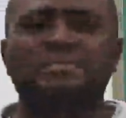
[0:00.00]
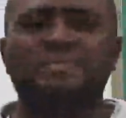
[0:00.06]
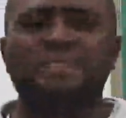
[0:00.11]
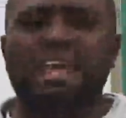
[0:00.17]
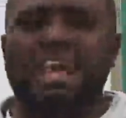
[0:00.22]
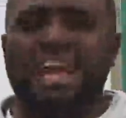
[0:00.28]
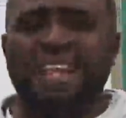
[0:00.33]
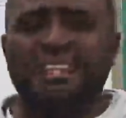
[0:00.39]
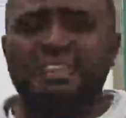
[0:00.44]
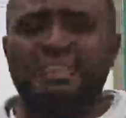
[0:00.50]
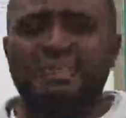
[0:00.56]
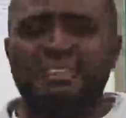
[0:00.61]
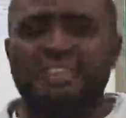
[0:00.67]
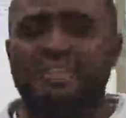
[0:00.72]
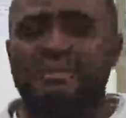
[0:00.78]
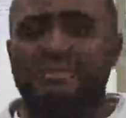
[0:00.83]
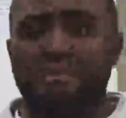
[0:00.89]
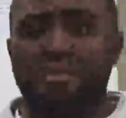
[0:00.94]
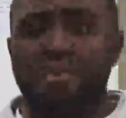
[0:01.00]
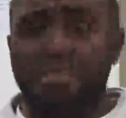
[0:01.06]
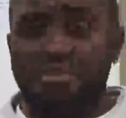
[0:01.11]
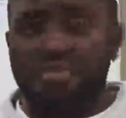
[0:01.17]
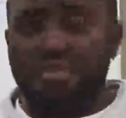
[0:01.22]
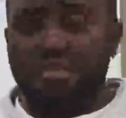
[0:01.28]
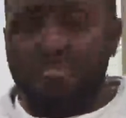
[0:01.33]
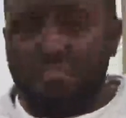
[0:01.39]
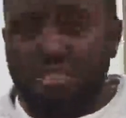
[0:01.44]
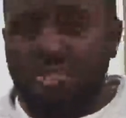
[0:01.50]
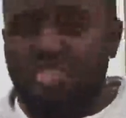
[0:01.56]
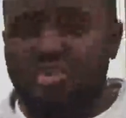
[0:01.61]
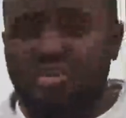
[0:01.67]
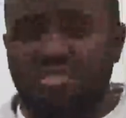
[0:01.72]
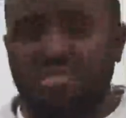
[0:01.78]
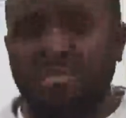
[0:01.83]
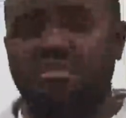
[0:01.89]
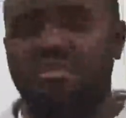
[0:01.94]
the idea of time the
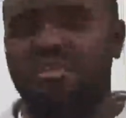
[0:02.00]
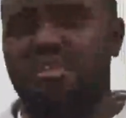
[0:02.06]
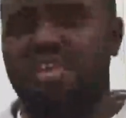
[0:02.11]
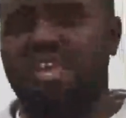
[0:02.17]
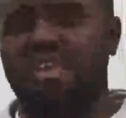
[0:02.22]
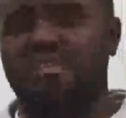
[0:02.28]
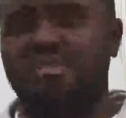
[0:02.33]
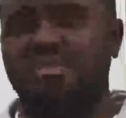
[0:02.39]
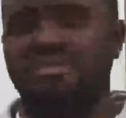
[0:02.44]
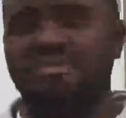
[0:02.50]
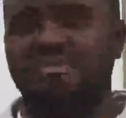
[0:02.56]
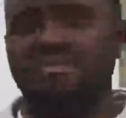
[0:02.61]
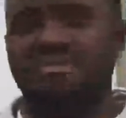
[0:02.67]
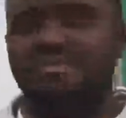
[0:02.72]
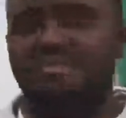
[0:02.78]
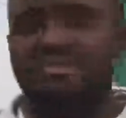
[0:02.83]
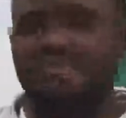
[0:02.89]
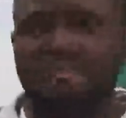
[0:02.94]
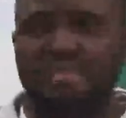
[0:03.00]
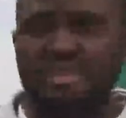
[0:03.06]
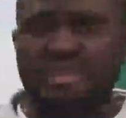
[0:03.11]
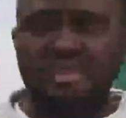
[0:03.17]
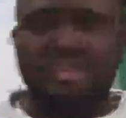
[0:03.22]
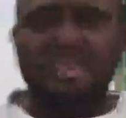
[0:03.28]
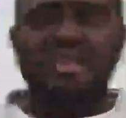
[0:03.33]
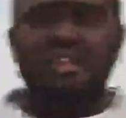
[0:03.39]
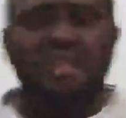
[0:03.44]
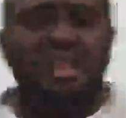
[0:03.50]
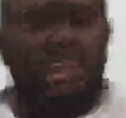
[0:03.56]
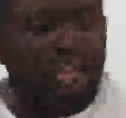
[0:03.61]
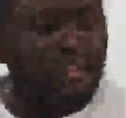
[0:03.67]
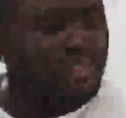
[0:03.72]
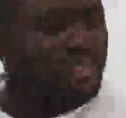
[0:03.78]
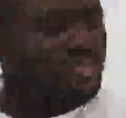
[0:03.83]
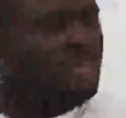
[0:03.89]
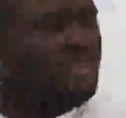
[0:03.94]
majority of us have.
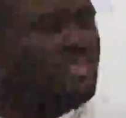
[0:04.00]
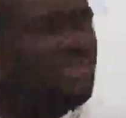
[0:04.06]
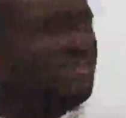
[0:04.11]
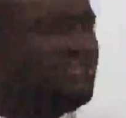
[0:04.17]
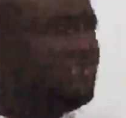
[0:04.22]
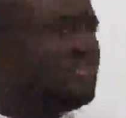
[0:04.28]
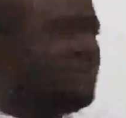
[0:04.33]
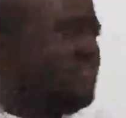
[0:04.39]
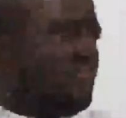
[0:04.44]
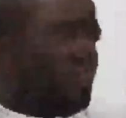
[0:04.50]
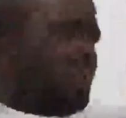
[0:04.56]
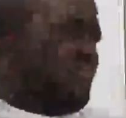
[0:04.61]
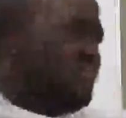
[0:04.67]
And to do that, first of all, we're